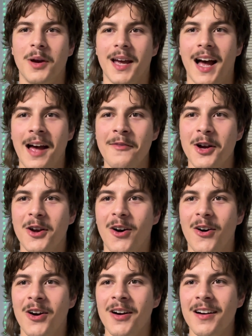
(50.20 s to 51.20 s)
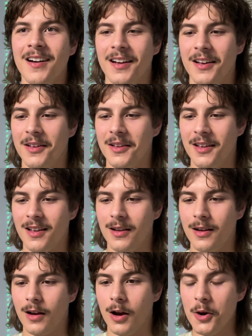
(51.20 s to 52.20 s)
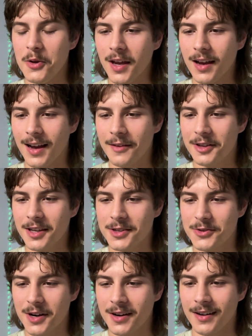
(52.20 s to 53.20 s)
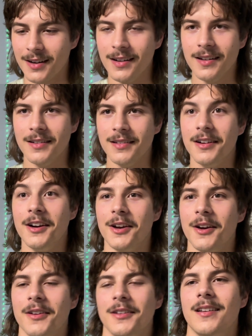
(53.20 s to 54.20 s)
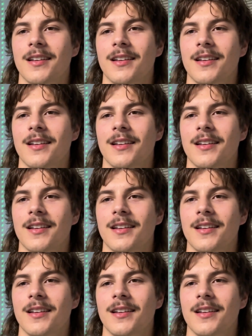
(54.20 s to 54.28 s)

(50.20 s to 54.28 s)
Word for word: Wait, I have a car? Oh yeah, I have keys right here. Here you go.